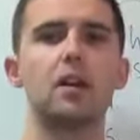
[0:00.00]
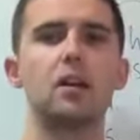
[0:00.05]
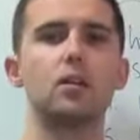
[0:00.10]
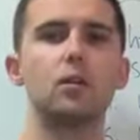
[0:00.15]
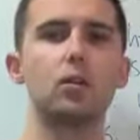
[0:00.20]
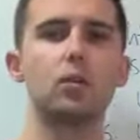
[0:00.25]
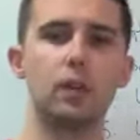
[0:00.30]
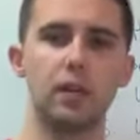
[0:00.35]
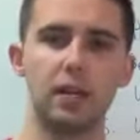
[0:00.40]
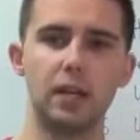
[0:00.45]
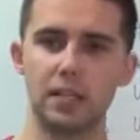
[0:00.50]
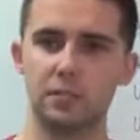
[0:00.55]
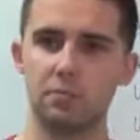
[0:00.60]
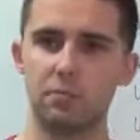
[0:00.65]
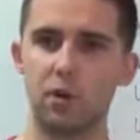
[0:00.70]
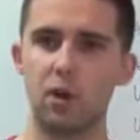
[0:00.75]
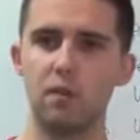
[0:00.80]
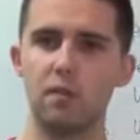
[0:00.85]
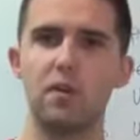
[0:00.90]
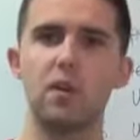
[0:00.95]
Look at his
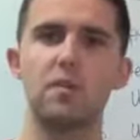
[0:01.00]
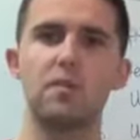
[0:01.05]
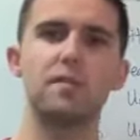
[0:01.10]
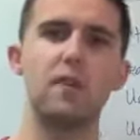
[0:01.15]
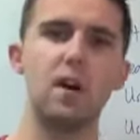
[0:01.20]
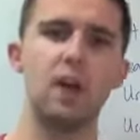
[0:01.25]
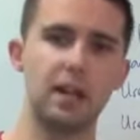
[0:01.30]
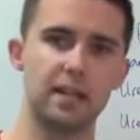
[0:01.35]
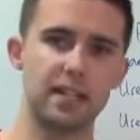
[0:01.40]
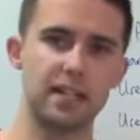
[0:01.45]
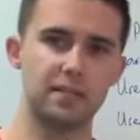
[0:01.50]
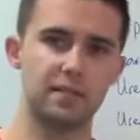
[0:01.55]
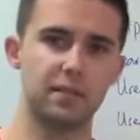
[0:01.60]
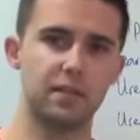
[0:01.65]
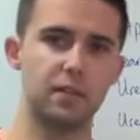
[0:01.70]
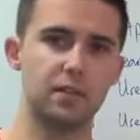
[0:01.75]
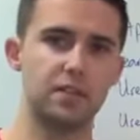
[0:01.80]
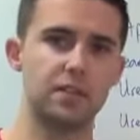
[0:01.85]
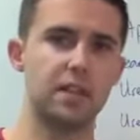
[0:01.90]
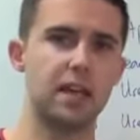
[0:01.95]
profile, find his
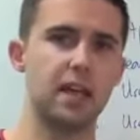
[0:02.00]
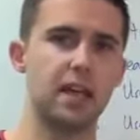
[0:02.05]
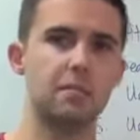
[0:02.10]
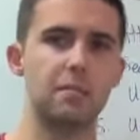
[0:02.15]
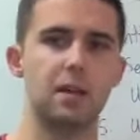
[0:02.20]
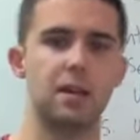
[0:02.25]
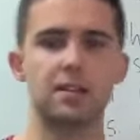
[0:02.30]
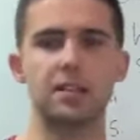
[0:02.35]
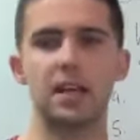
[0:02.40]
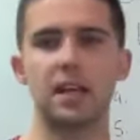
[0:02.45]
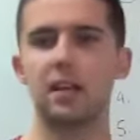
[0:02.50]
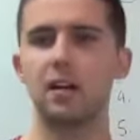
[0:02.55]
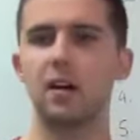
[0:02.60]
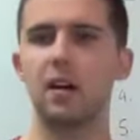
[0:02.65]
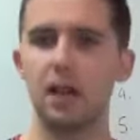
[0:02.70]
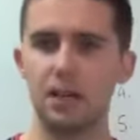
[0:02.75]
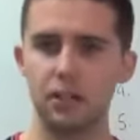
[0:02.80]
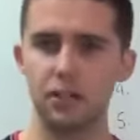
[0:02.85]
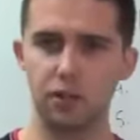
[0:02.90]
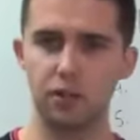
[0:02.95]
first name and say,
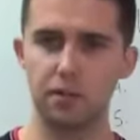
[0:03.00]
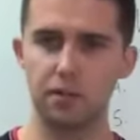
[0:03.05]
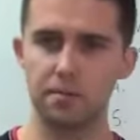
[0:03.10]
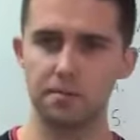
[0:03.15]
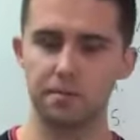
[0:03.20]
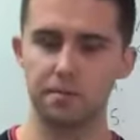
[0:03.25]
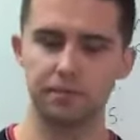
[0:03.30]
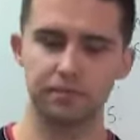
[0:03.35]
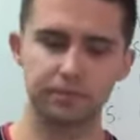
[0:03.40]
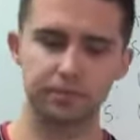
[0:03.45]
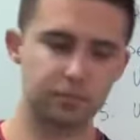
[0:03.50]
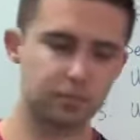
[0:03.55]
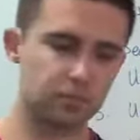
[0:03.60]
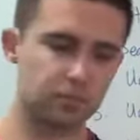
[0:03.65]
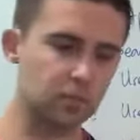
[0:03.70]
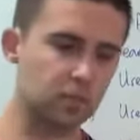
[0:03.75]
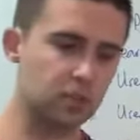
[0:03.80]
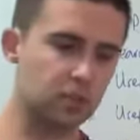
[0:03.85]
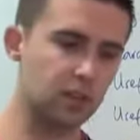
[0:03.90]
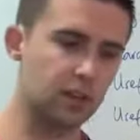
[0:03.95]
hi John,
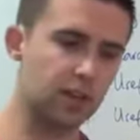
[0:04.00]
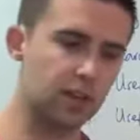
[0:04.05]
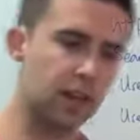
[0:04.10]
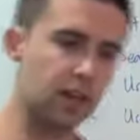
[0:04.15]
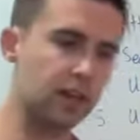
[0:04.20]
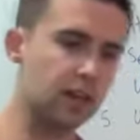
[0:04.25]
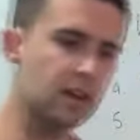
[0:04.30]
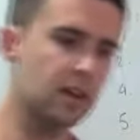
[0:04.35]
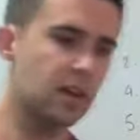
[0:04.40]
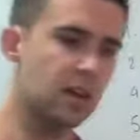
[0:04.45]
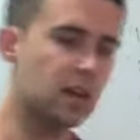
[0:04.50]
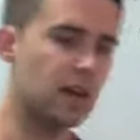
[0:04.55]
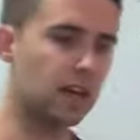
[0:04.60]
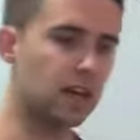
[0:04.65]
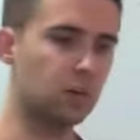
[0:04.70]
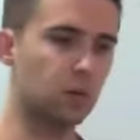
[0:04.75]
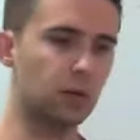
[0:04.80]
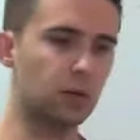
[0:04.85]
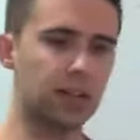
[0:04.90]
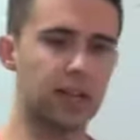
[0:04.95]
okay?
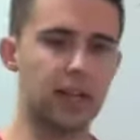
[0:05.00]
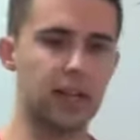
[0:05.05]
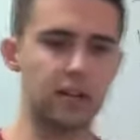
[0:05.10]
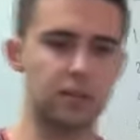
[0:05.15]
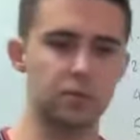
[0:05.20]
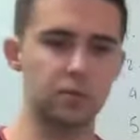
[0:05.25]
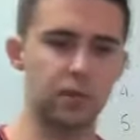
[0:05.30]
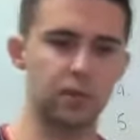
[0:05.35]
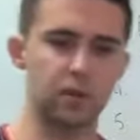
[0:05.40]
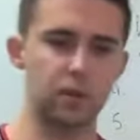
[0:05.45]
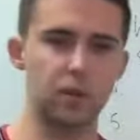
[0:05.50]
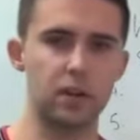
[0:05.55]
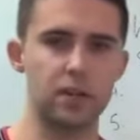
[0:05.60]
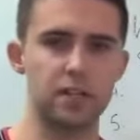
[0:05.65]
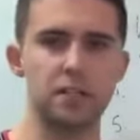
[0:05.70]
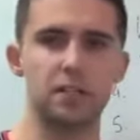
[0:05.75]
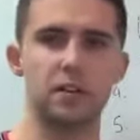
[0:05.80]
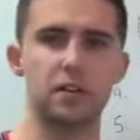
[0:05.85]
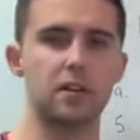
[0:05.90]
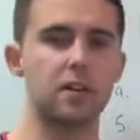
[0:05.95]
And you want to counter with a
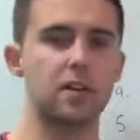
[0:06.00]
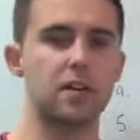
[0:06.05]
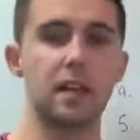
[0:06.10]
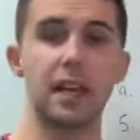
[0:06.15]
question.